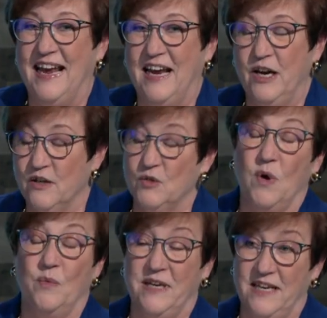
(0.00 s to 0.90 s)
here's
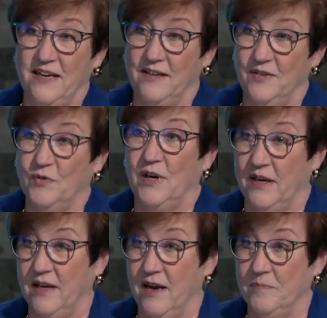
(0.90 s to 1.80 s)
what we need for
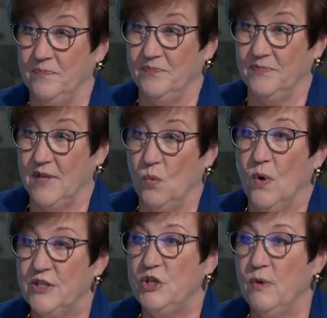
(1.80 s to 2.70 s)
income.
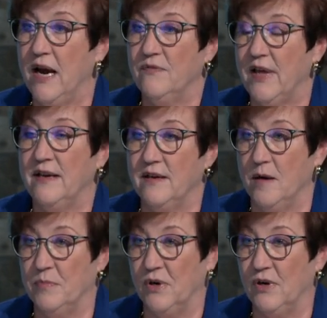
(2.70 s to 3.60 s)
Once you have that
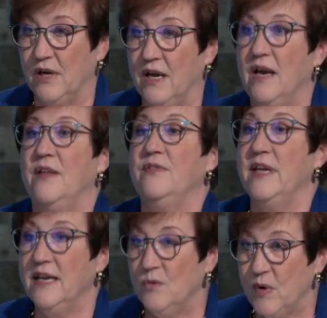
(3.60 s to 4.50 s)
number,
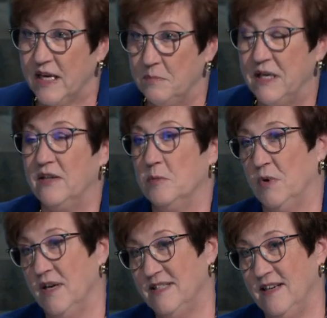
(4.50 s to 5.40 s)
then we can begin the
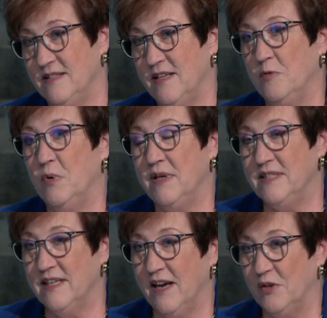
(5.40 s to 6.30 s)
process of putting
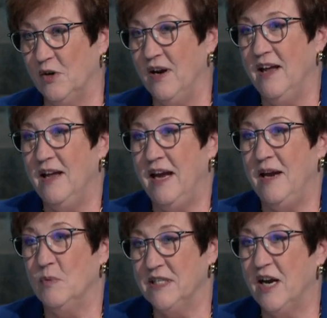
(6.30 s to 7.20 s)
together
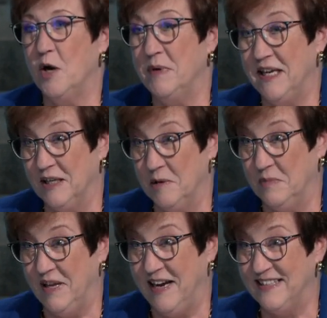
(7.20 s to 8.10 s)
a retirement income
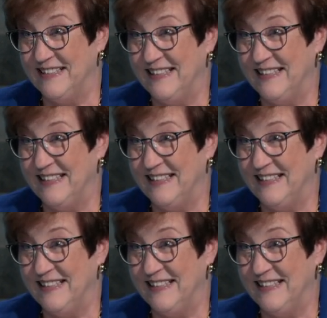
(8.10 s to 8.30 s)
plan.